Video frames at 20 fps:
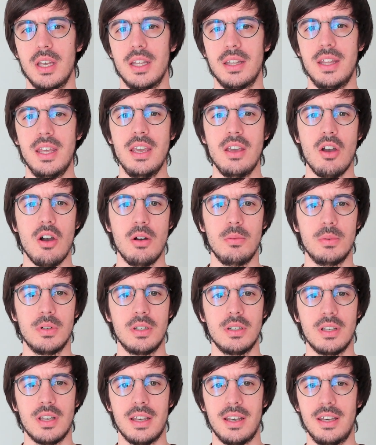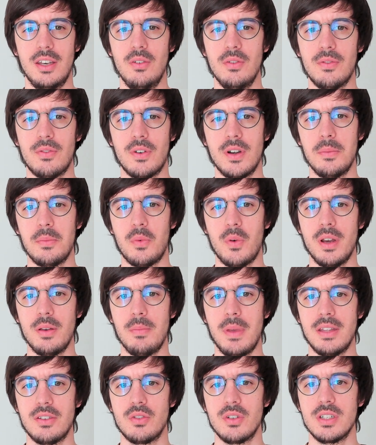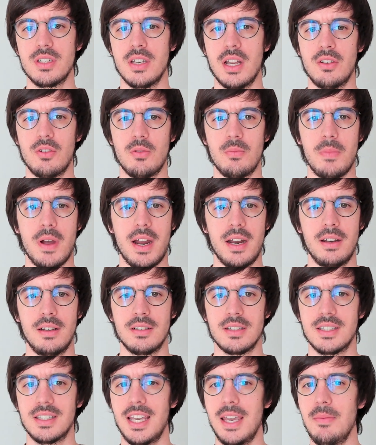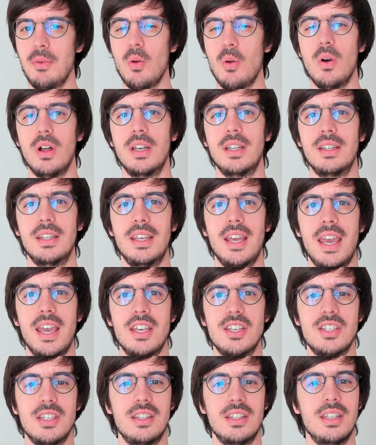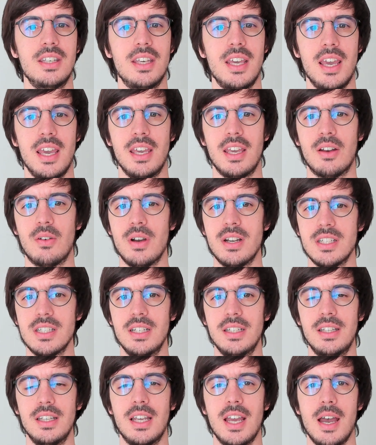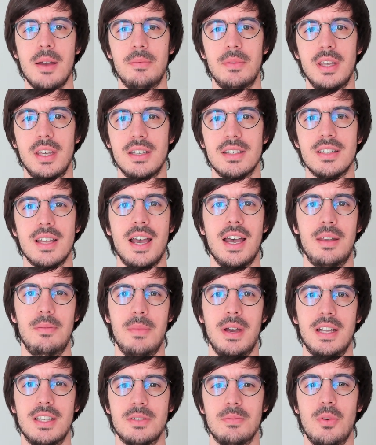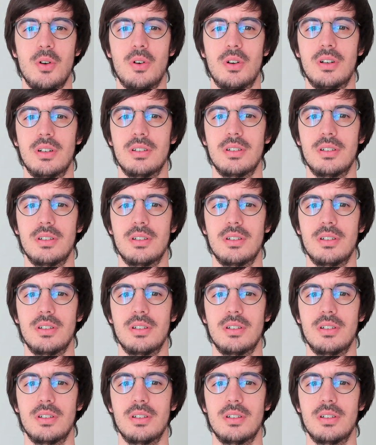They covered new frame rate metrics and Android vitals, game quality, AGDK, Crashlytics updates and much more.